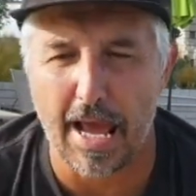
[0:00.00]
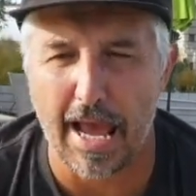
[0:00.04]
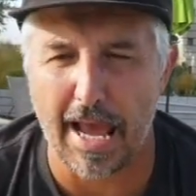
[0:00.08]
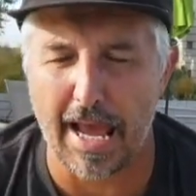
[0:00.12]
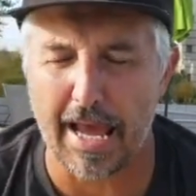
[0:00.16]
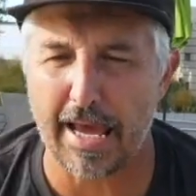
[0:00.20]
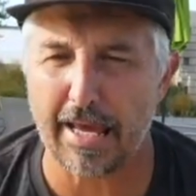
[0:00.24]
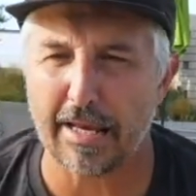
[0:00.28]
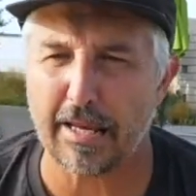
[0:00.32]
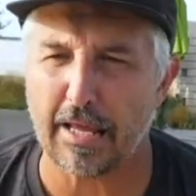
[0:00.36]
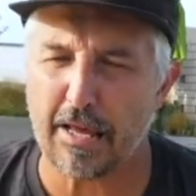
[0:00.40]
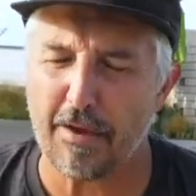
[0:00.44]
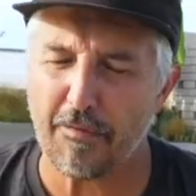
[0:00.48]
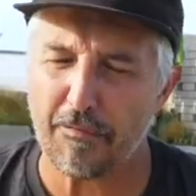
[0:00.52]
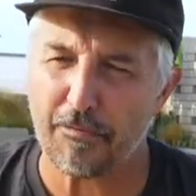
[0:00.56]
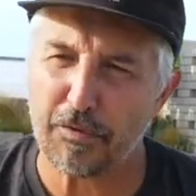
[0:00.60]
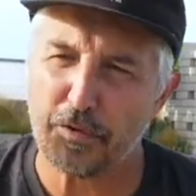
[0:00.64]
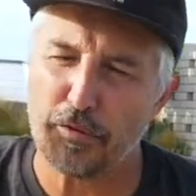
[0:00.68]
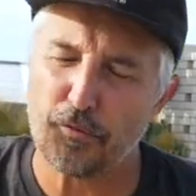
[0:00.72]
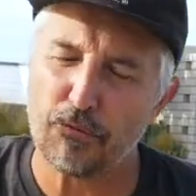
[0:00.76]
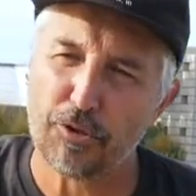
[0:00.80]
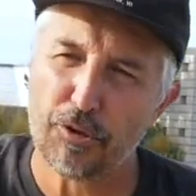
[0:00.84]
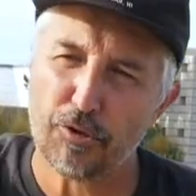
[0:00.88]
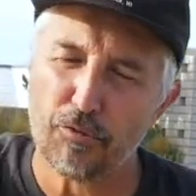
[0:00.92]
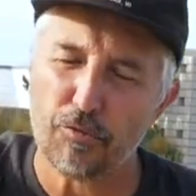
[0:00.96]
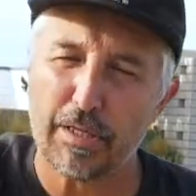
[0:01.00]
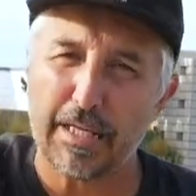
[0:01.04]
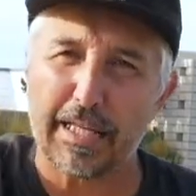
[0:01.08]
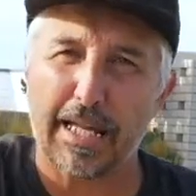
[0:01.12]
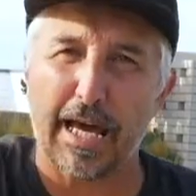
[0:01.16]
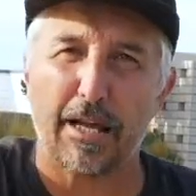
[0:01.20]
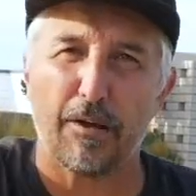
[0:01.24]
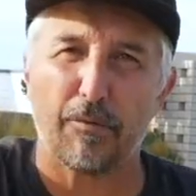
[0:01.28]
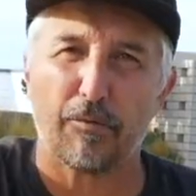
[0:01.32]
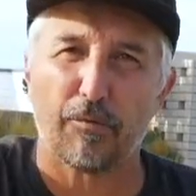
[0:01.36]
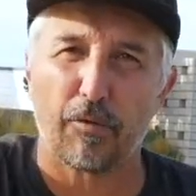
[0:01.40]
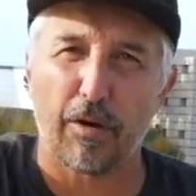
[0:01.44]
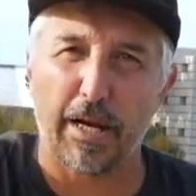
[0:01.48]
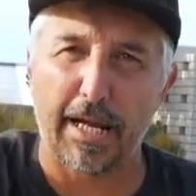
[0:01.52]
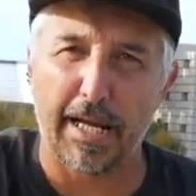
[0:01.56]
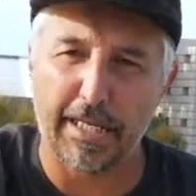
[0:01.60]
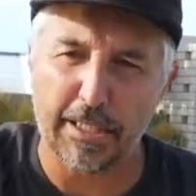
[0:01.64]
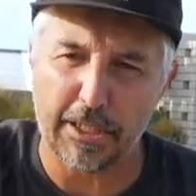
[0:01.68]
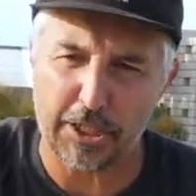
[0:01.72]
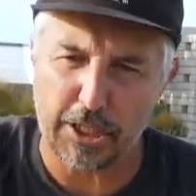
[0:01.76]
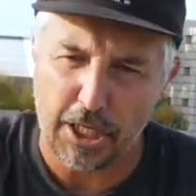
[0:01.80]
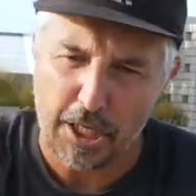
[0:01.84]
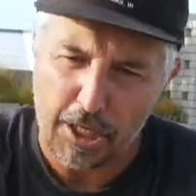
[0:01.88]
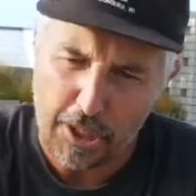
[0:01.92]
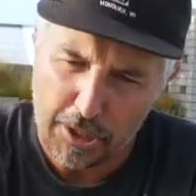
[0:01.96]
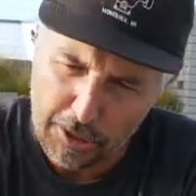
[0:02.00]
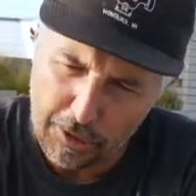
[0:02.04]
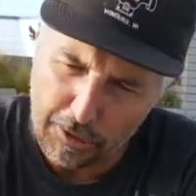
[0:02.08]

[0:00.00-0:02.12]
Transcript: And if you do get out of range,